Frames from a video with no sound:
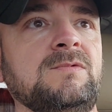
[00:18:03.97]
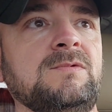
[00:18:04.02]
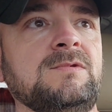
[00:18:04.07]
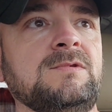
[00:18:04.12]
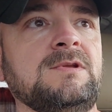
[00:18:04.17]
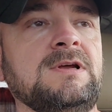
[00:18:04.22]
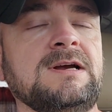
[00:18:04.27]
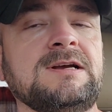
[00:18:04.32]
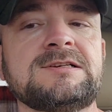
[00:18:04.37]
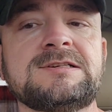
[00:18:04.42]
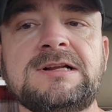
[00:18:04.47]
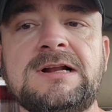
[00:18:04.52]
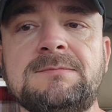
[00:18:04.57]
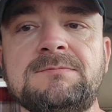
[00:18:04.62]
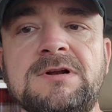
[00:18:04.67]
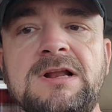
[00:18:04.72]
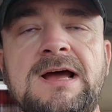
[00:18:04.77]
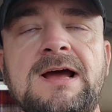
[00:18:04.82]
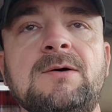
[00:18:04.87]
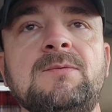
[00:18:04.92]
like I said, I'm
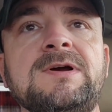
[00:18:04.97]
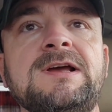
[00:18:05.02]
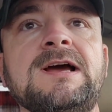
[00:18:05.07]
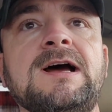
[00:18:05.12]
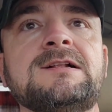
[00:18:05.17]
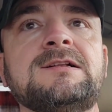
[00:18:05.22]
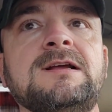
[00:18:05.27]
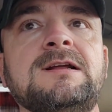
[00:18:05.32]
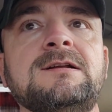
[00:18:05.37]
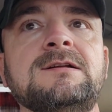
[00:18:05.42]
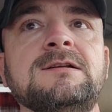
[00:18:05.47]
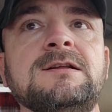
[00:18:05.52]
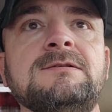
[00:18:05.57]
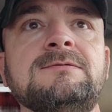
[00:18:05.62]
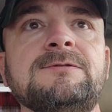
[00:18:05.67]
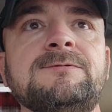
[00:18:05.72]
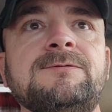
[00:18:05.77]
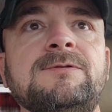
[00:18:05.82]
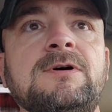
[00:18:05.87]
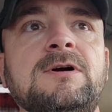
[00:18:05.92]
glad we got that
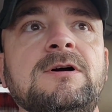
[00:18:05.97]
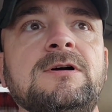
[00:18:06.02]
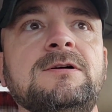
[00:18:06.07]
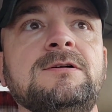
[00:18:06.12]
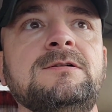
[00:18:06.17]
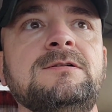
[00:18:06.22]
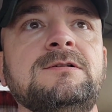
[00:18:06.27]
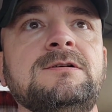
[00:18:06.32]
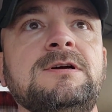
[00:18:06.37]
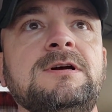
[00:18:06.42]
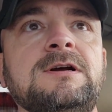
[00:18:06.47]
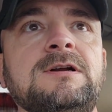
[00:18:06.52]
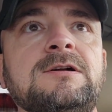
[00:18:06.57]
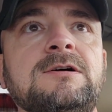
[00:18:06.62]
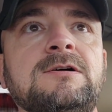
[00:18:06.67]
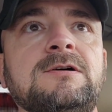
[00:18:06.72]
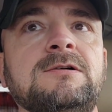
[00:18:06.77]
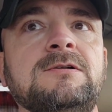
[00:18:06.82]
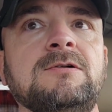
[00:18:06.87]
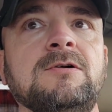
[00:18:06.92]
delivered for her, and
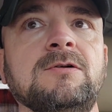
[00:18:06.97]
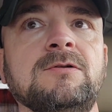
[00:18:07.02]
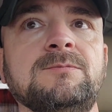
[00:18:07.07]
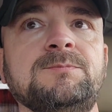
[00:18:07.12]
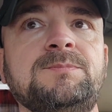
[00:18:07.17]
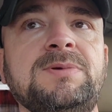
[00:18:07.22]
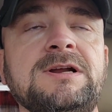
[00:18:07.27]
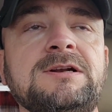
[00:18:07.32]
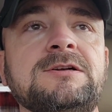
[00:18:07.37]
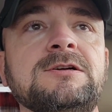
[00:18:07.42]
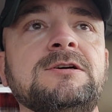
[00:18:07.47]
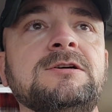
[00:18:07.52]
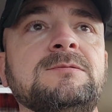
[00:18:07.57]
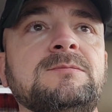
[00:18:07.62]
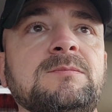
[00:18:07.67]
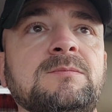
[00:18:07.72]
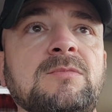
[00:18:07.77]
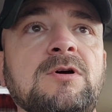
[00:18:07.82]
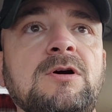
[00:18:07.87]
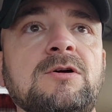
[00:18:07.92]
or picked up
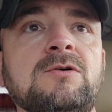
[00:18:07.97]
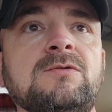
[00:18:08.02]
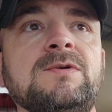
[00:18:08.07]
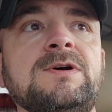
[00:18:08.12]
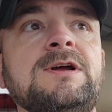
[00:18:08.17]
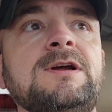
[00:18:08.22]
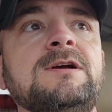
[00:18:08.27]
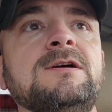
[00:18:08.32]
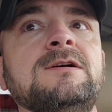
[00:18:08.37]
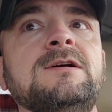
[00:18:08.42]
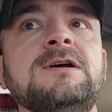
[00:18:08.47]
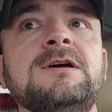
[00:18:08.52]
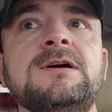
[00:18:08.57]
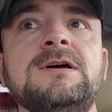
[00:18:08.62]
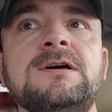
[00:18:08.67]
and brought over here.